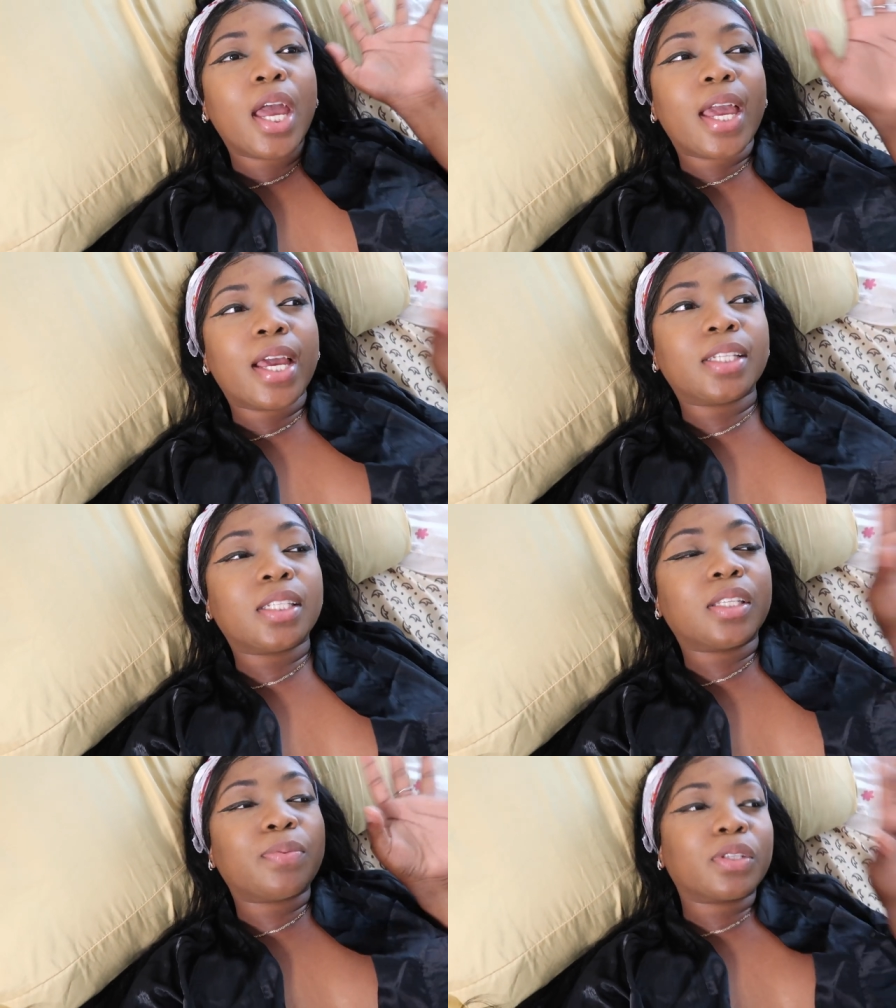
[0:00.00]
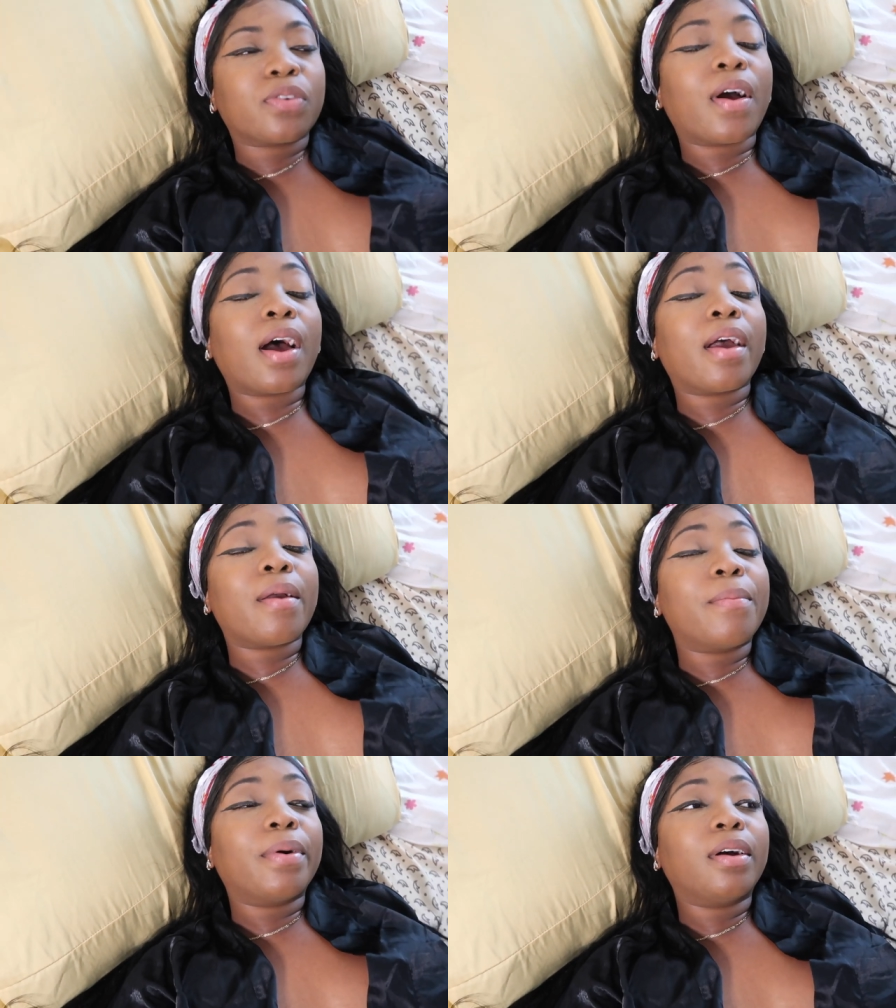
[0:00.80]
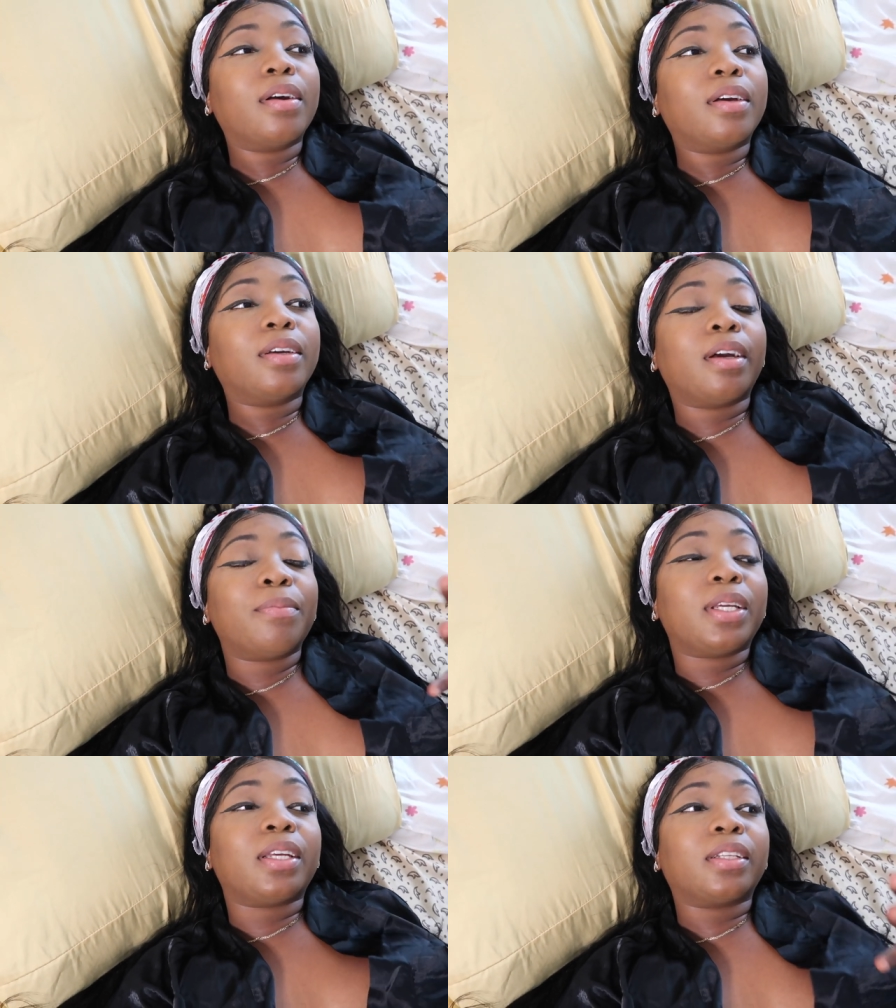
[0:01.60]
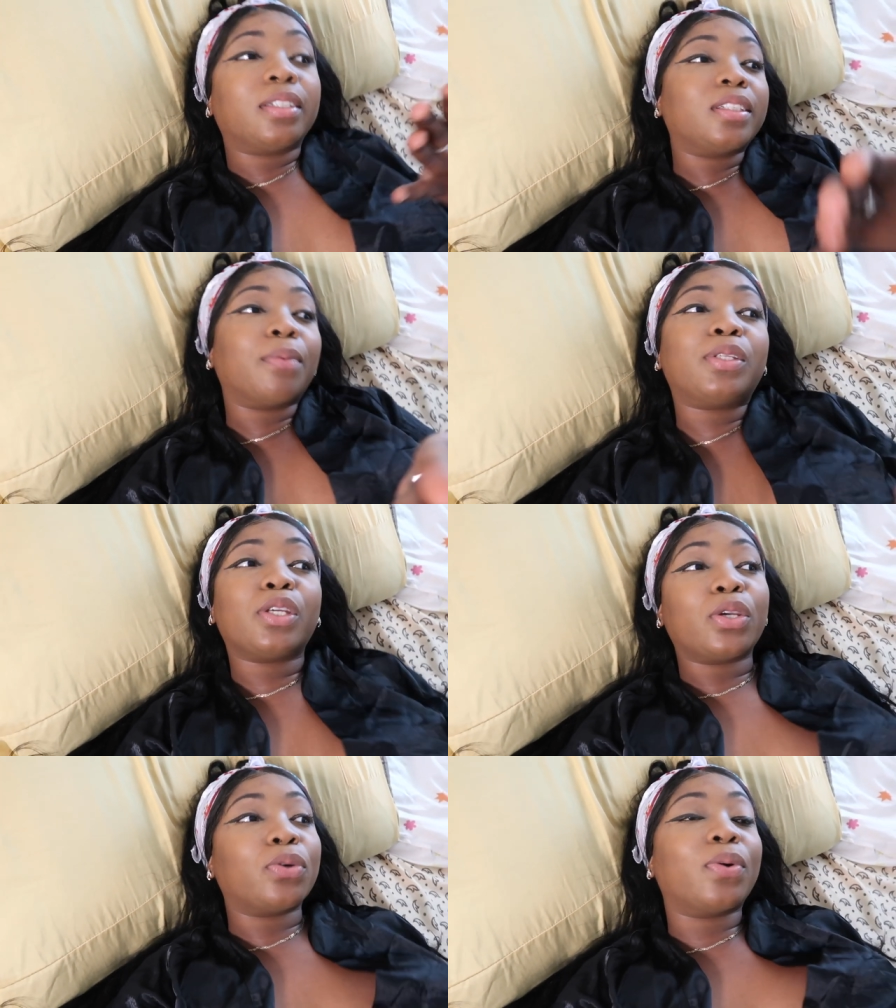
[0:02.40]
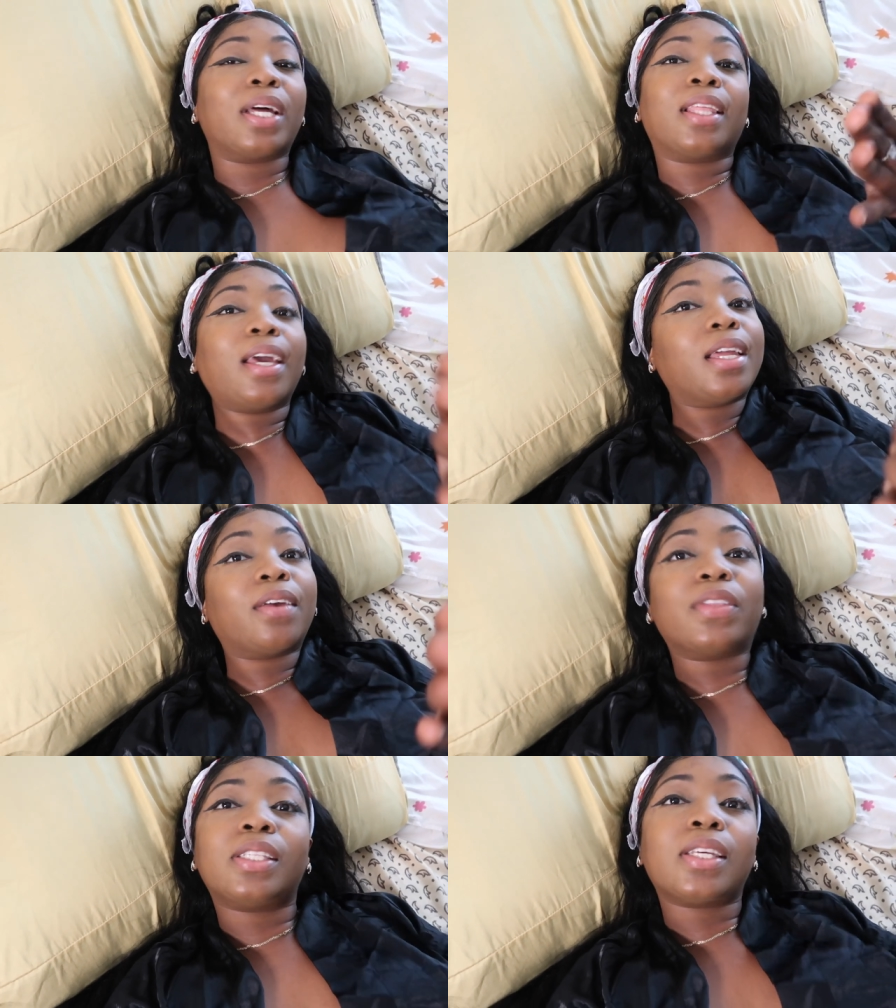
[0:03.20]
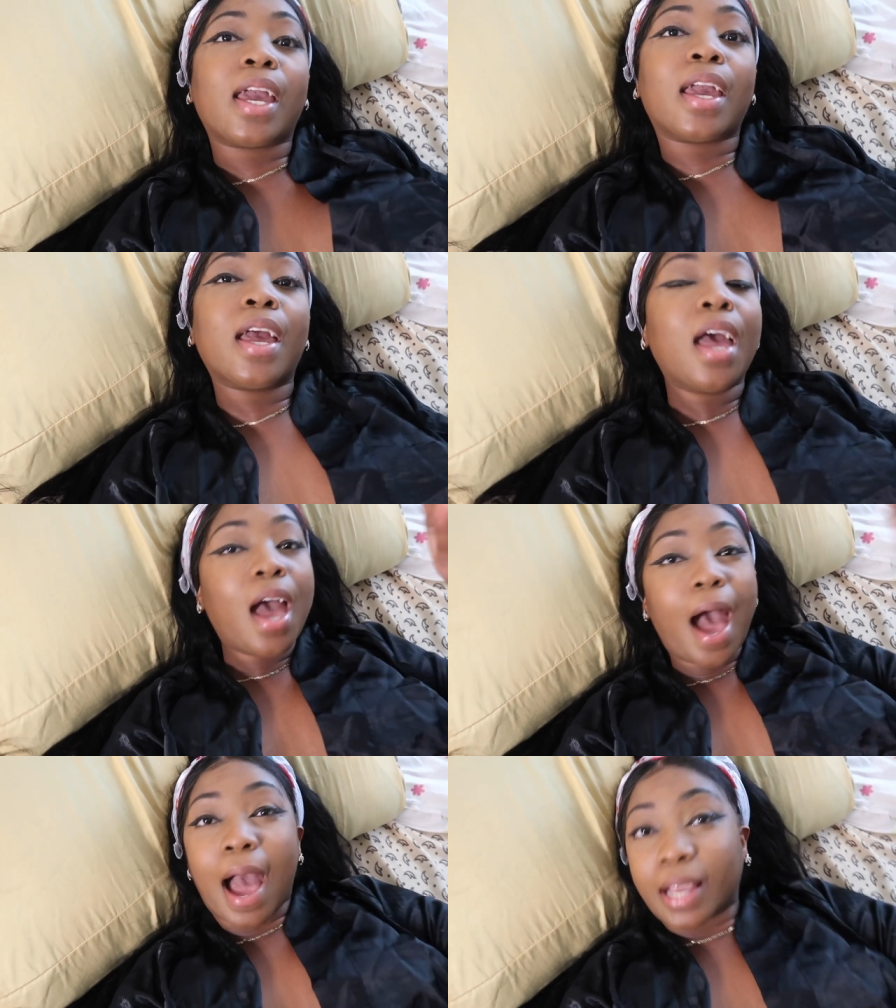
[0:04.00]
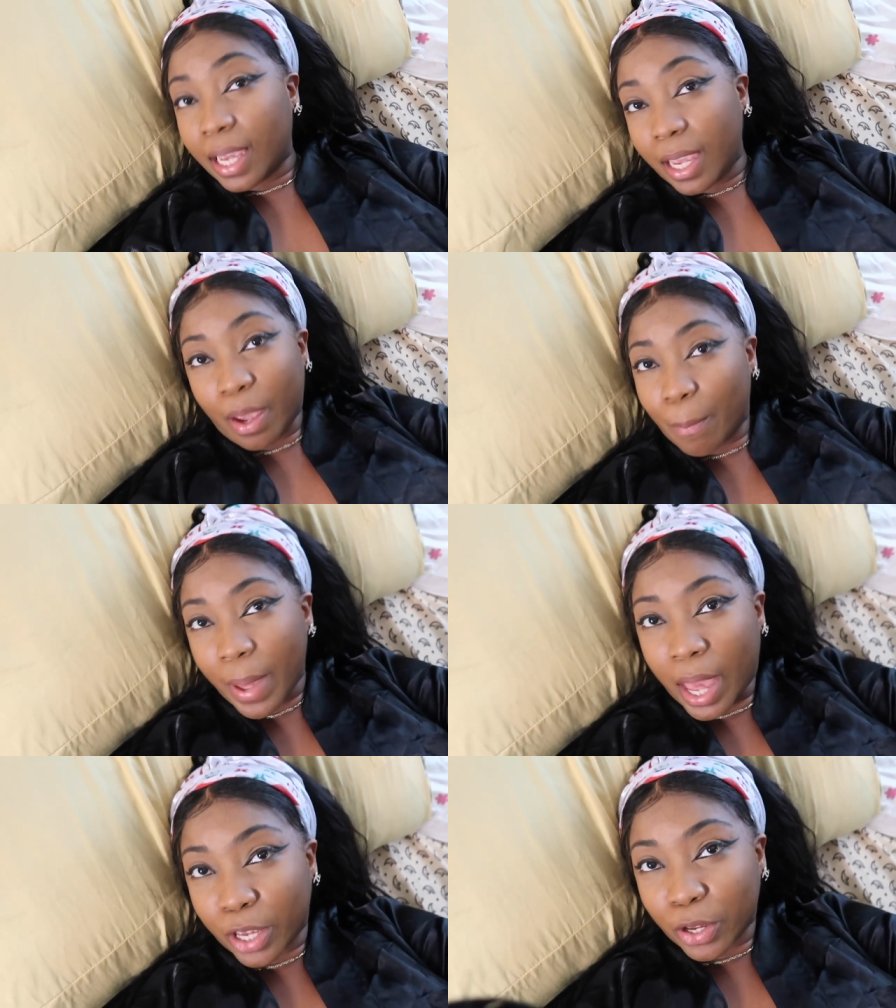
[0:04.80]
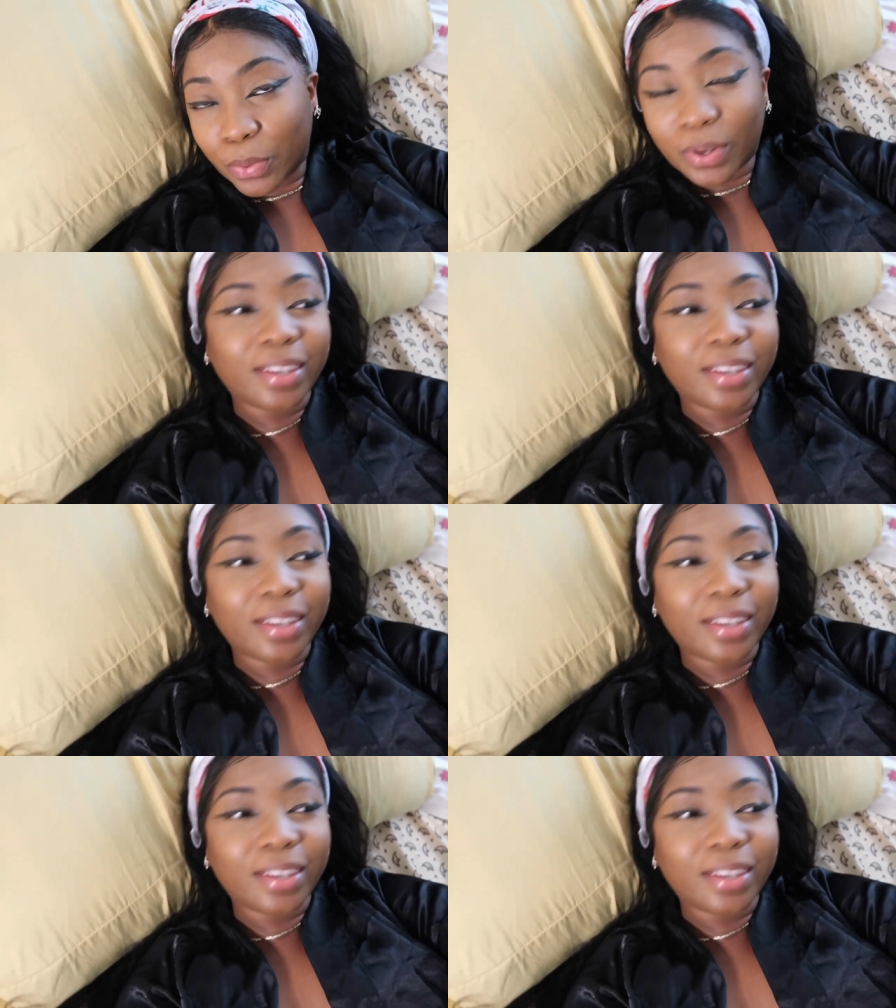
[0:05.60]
and subscribe i mean it's up to you at the end of the day i can't beg you